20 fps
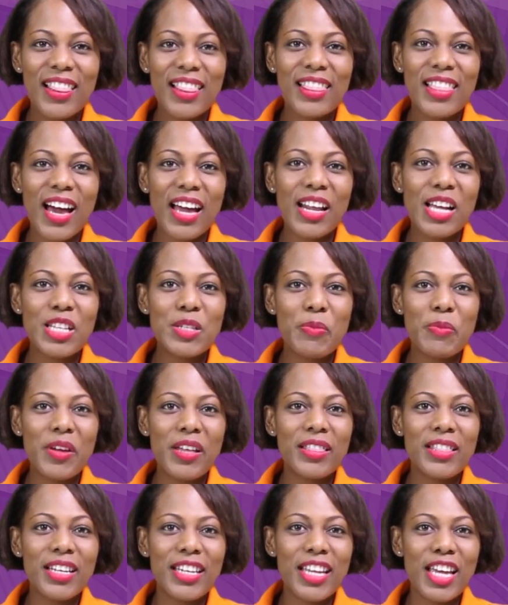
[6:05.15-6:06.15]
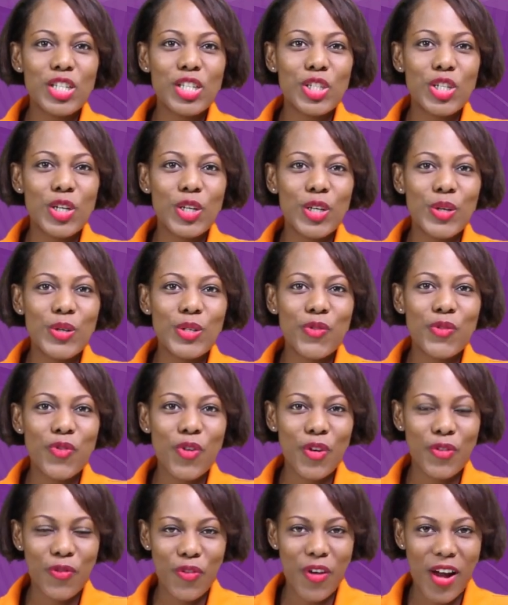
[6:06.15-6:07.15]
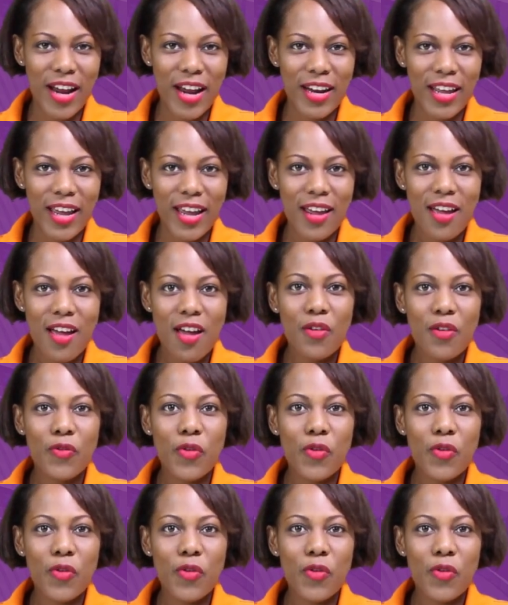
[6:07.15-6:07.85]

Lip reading: That has been the Nation News for Friday.